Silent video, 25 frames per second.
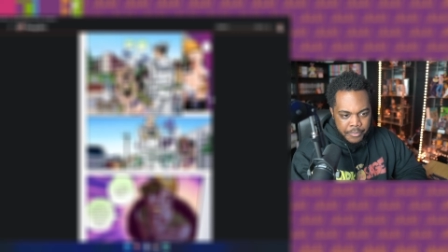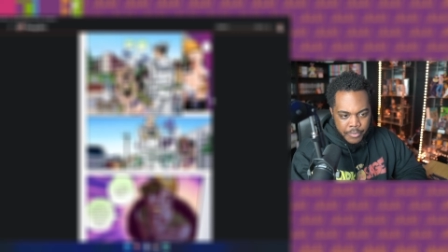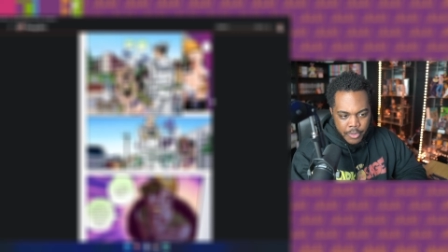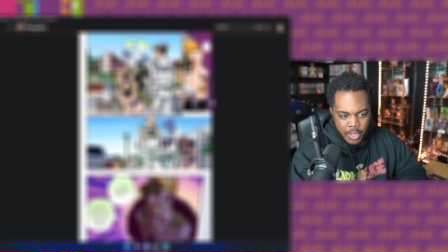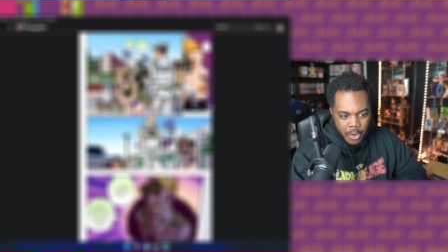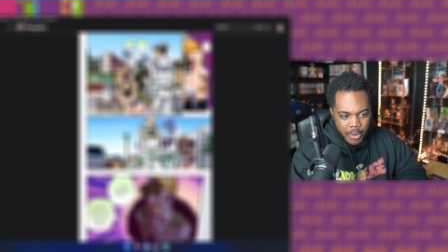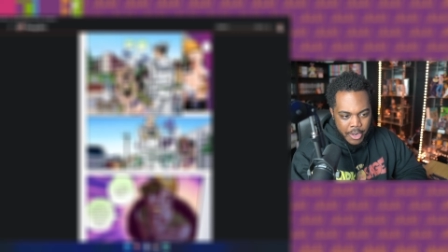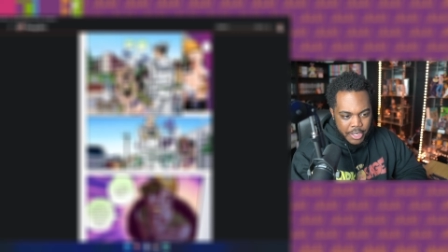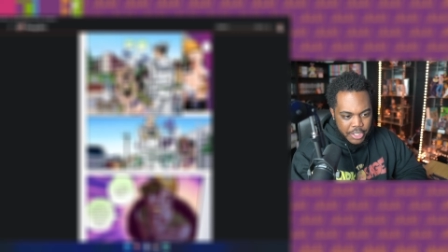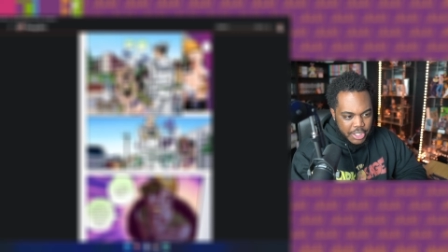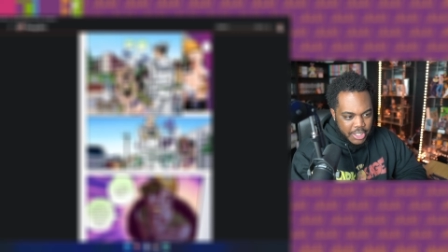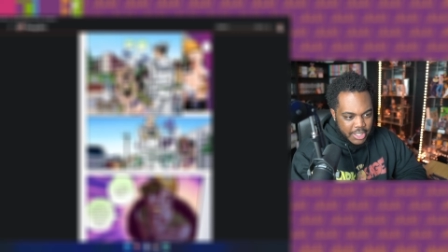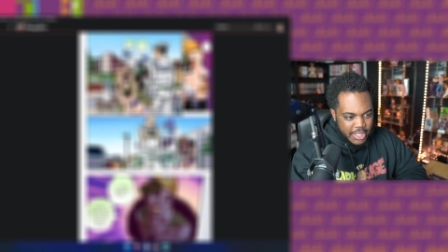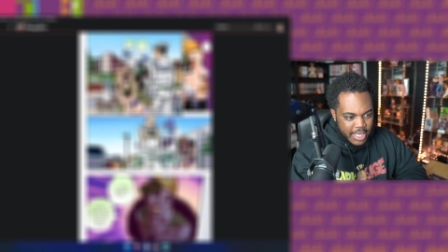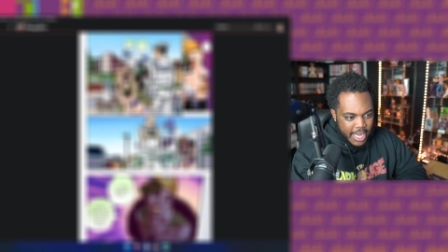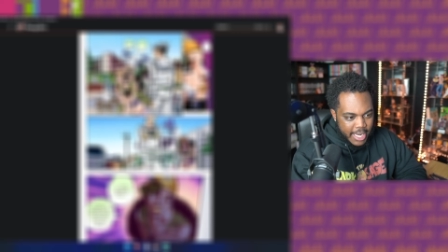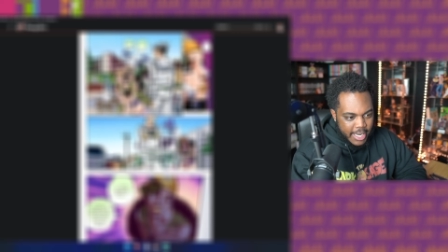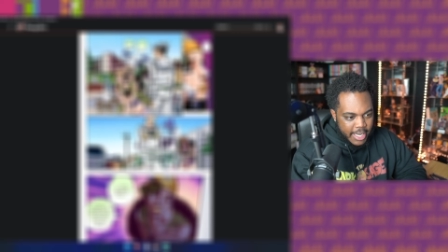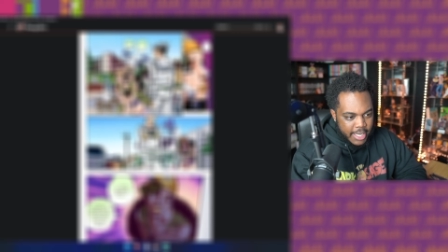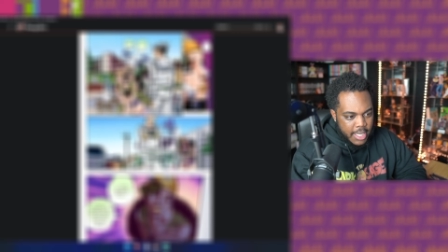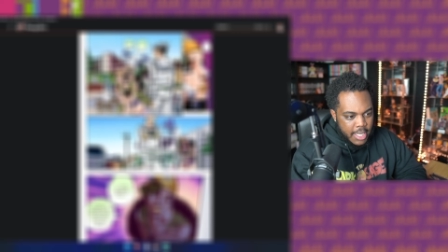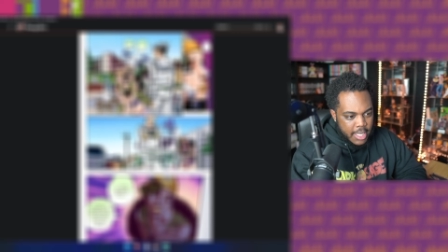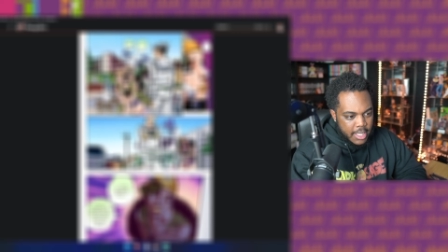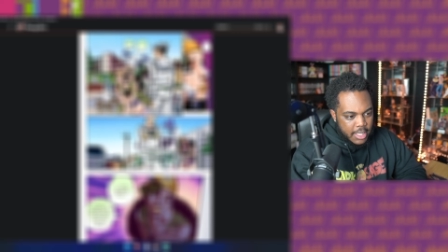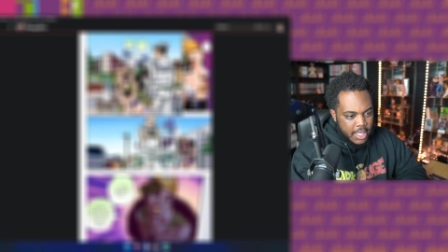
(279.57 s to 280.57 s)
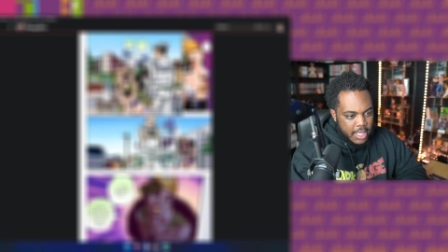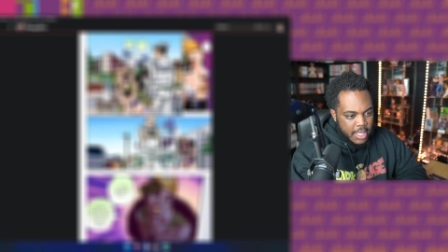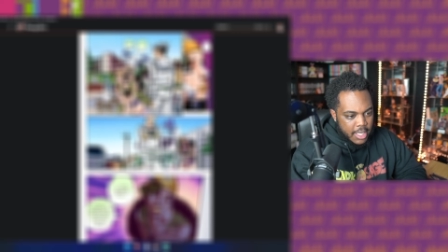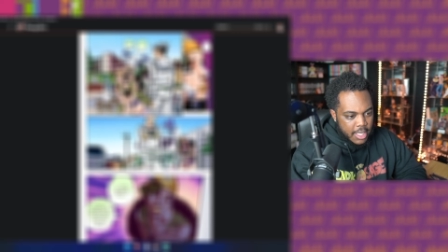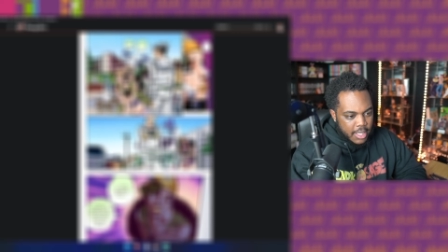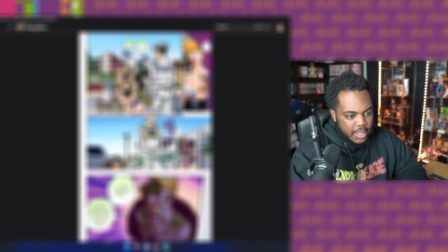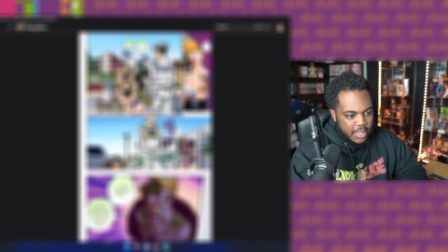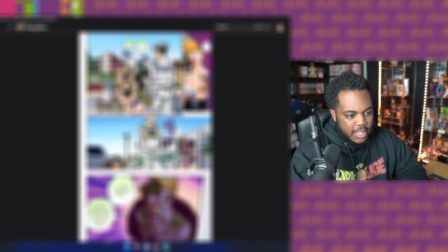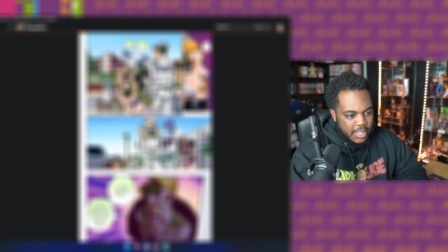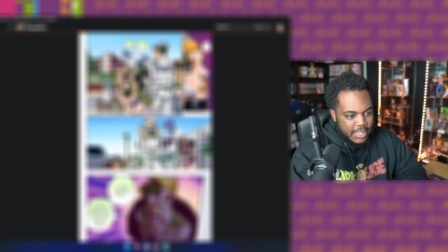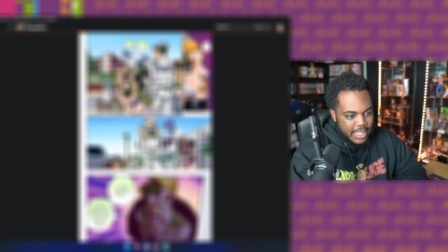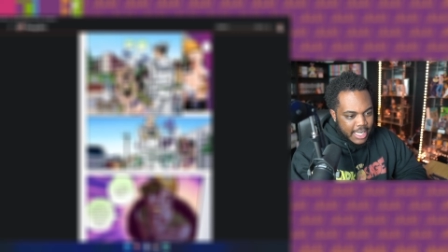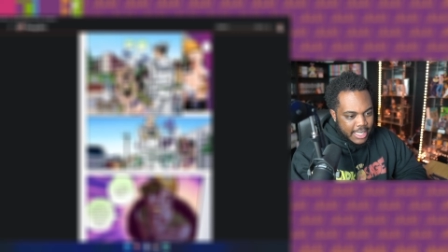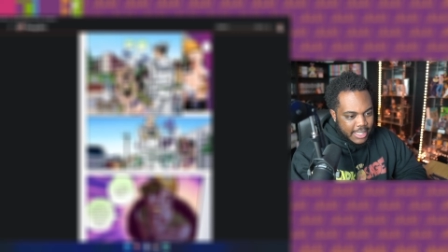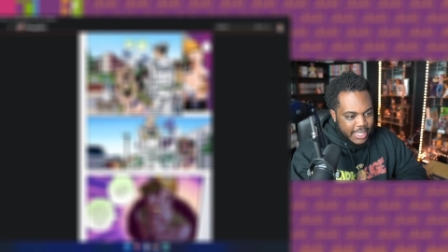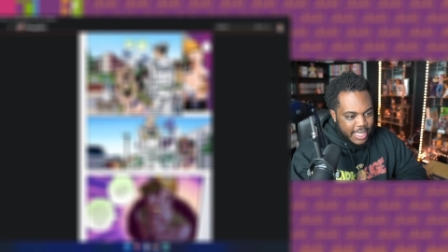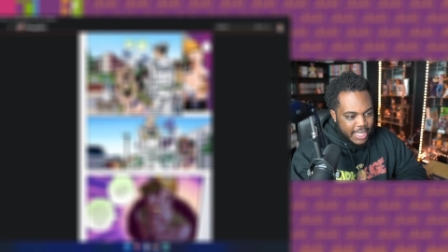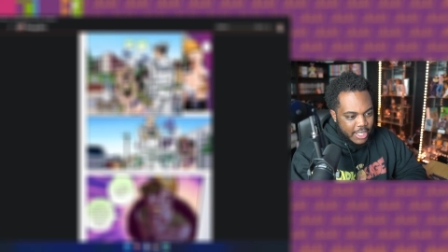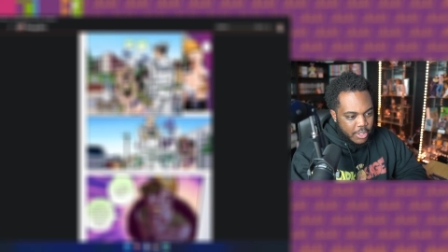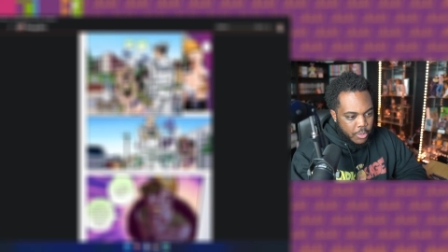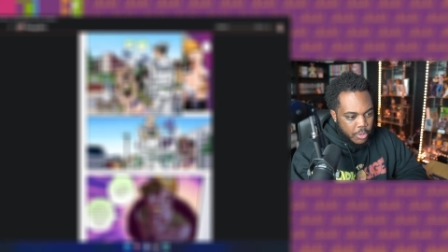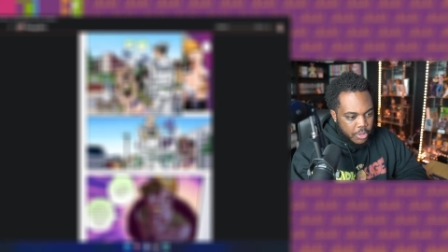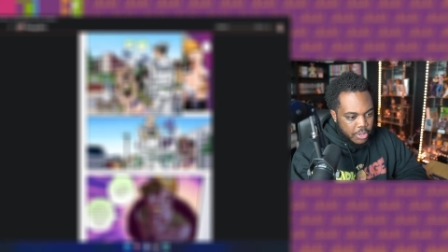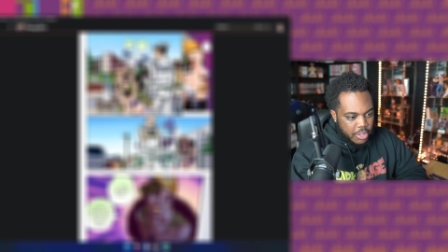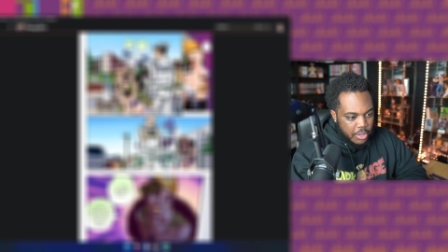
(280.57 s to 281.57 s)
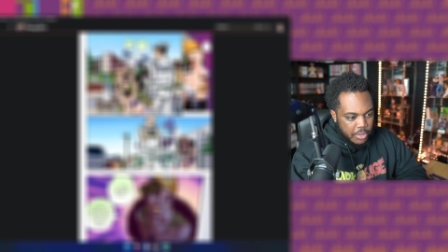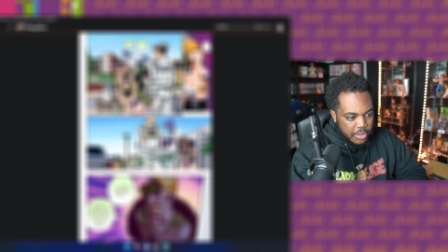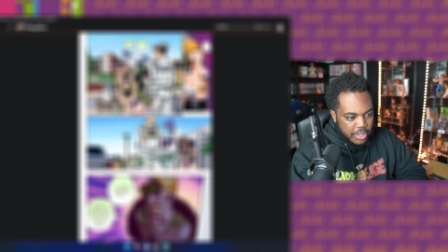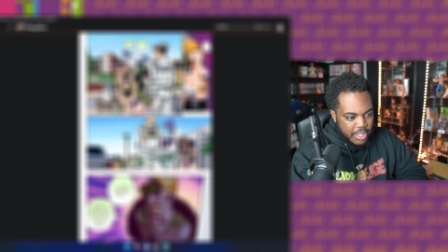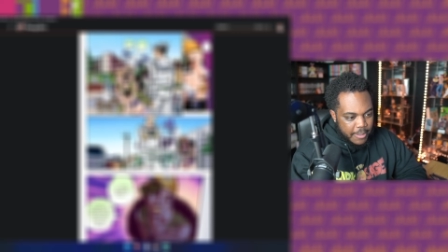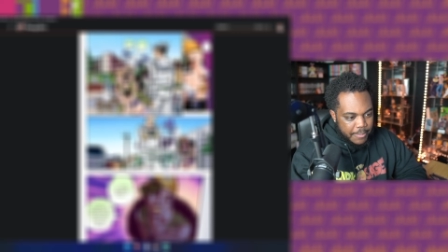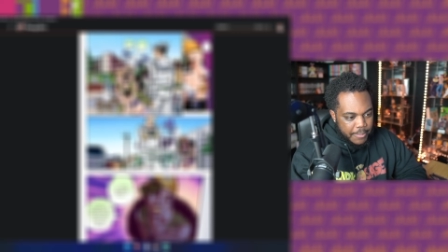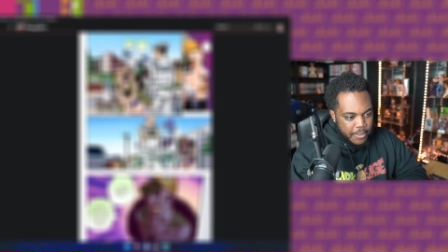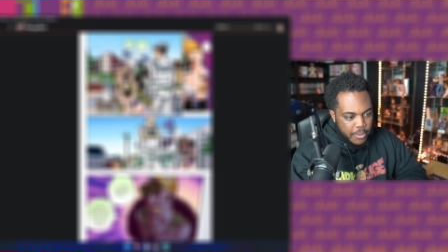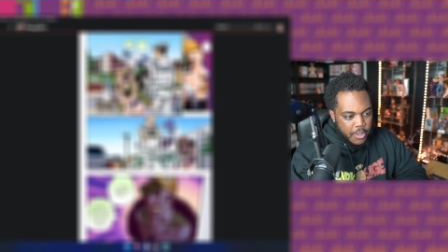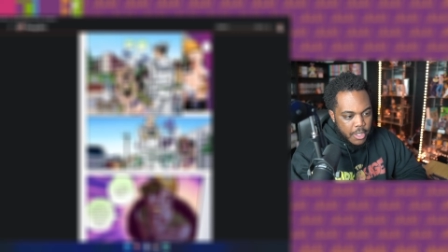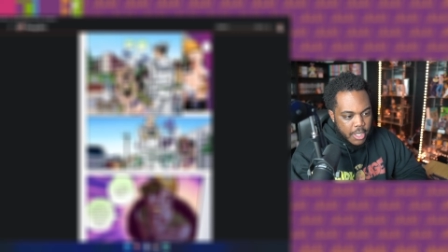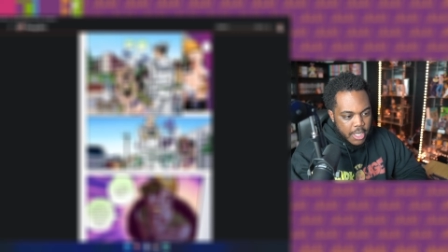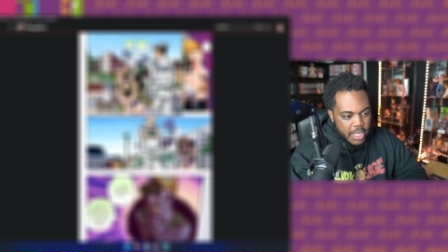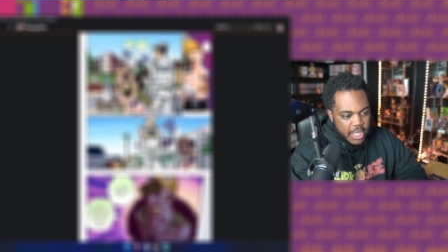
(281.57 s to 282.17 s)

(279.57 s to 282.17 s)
All right, she's hiding. Look, looks like things were so simple.